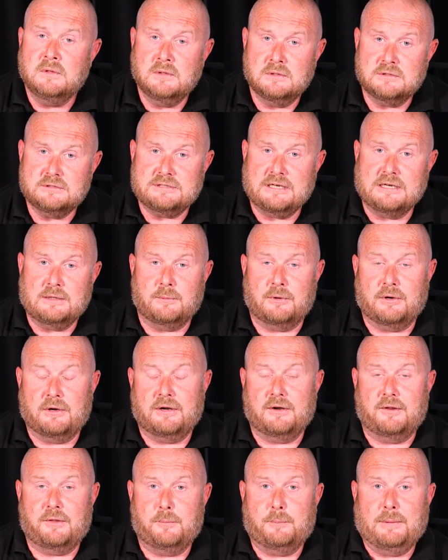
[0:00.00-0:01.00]
stick them on
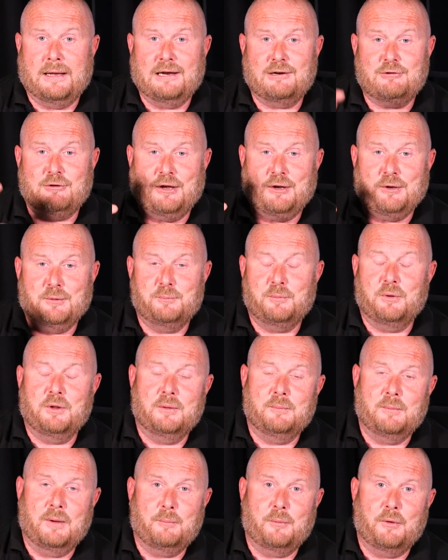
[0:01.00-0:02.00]
another background and put
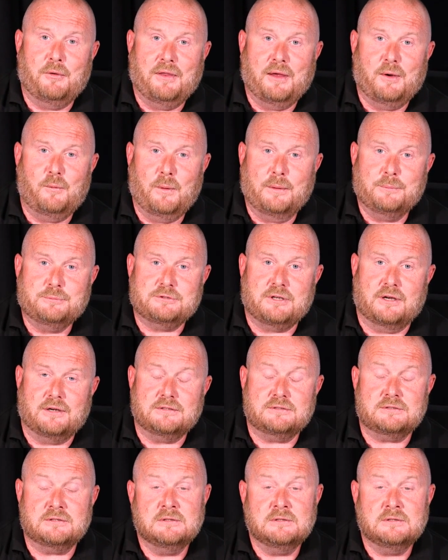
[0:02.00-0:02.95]
them up on their websites.